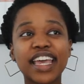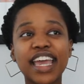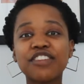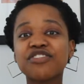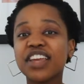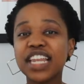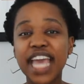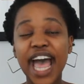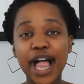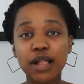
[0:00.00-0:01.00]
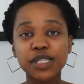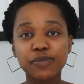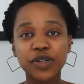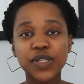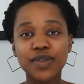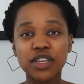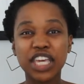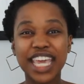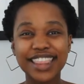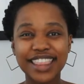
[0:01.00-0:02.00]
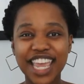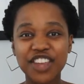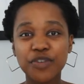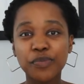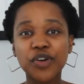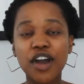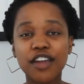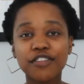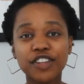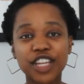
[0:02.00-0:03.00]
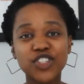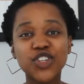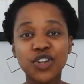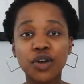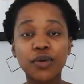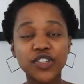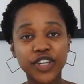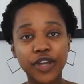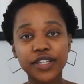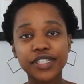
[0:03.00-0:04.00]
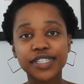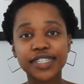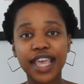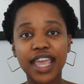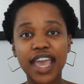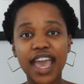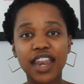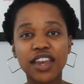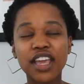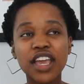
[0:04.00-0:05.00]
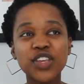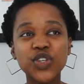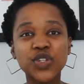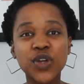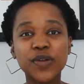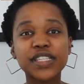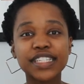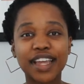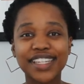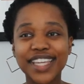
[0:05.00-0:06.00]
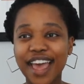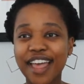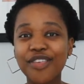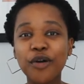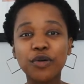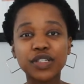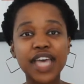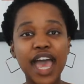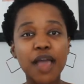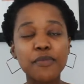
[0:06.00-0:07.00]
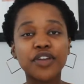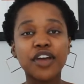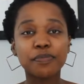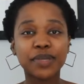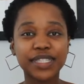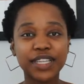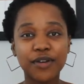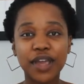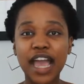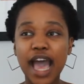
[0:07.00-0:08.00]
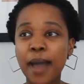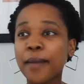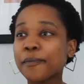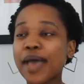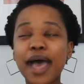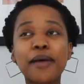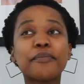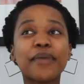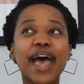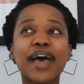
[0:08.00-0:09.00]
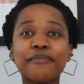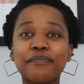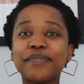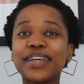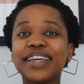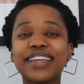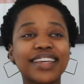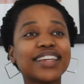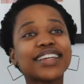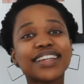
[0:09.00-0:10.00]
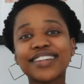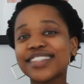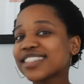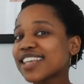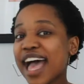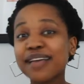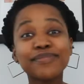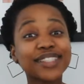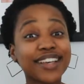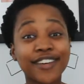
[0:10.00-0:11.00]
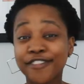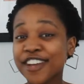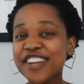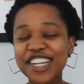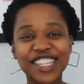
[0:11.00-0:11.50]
it really helps because when you get there you're more confident you know what you're going to say and you don't stutter the whole time you're not busy going um um um because ums are very